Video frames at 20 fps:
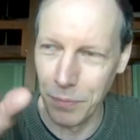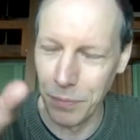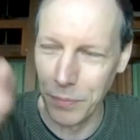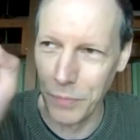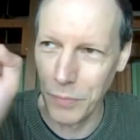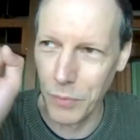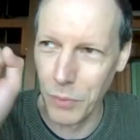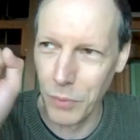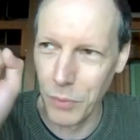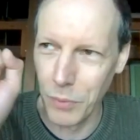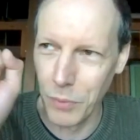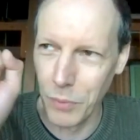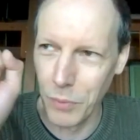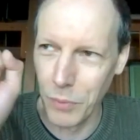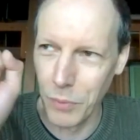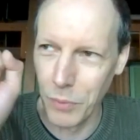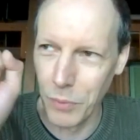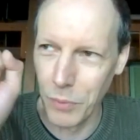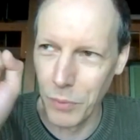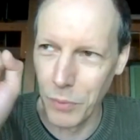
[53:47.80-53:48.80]
three commas,
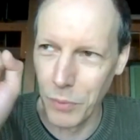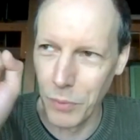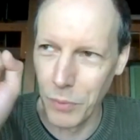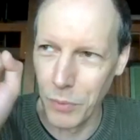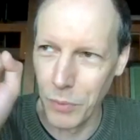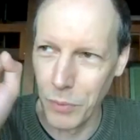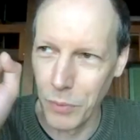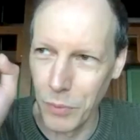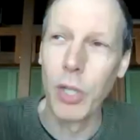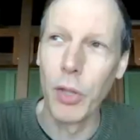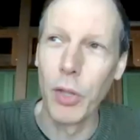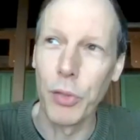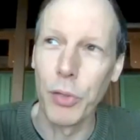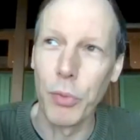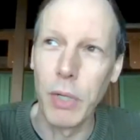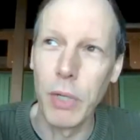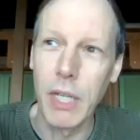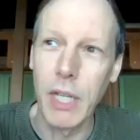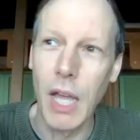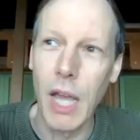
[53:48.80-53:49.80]
and she handed it to me upside
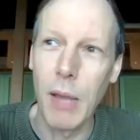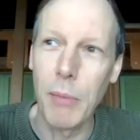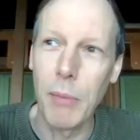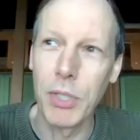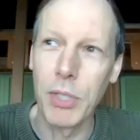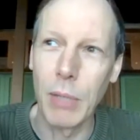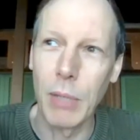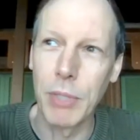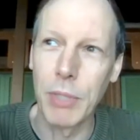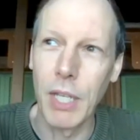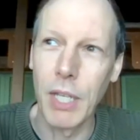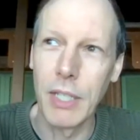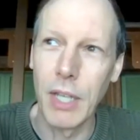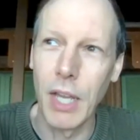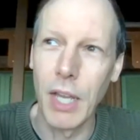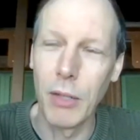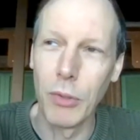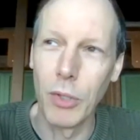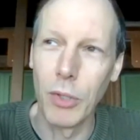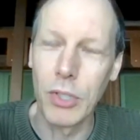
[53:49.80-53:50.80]
down. So three commas upside
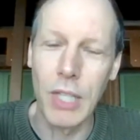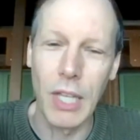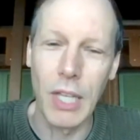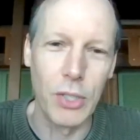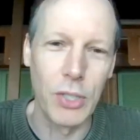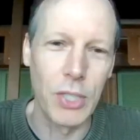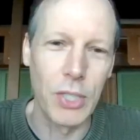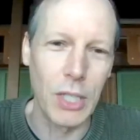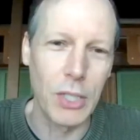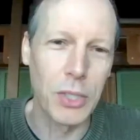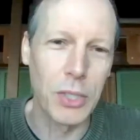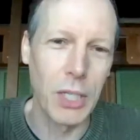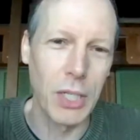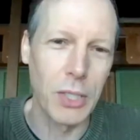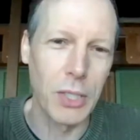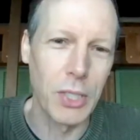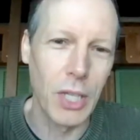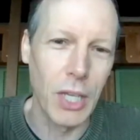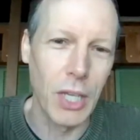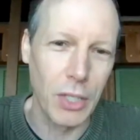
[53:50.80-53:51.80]
down looks like
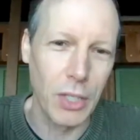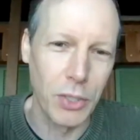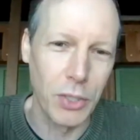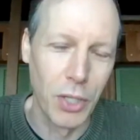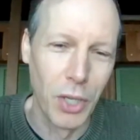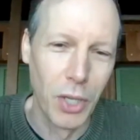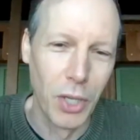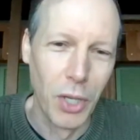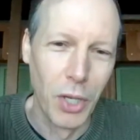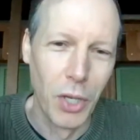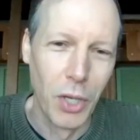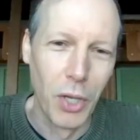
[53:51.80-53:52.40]
666,